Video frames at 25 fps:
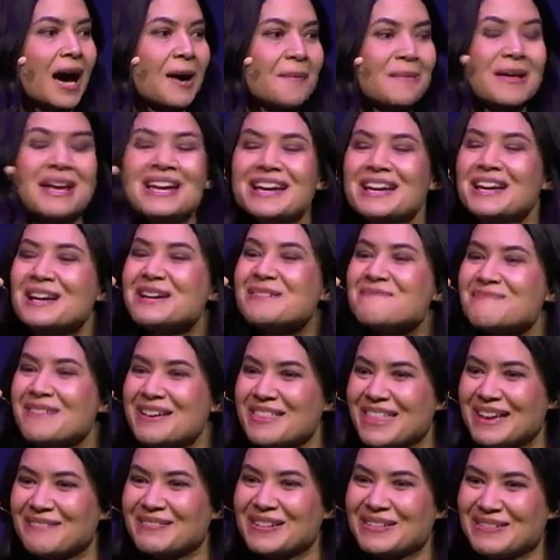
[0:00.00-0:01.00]
on
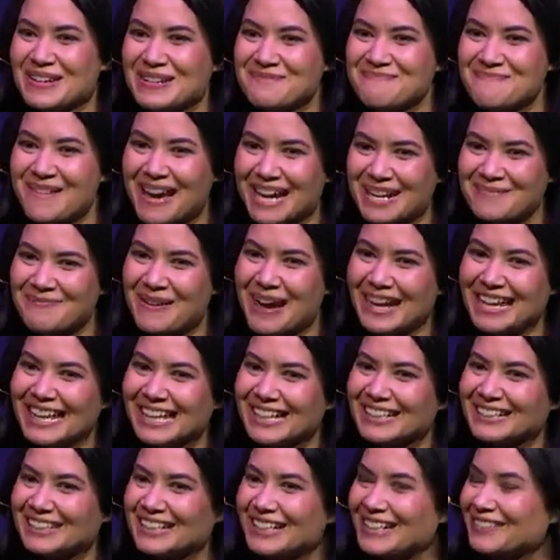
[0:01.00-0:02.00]
dilution that founders
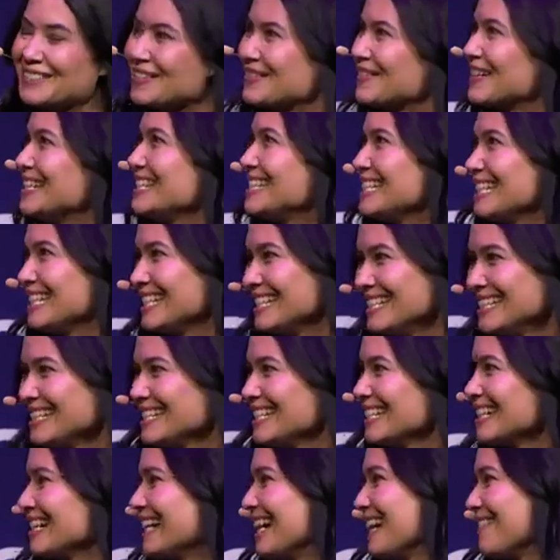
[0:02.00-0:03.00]
and investors should
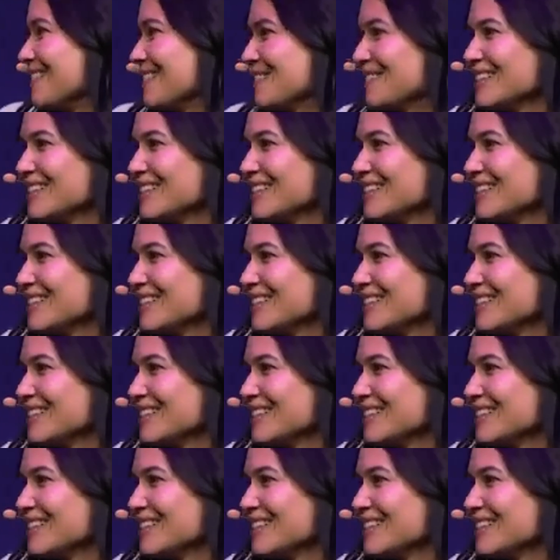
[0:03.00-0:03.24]
be aware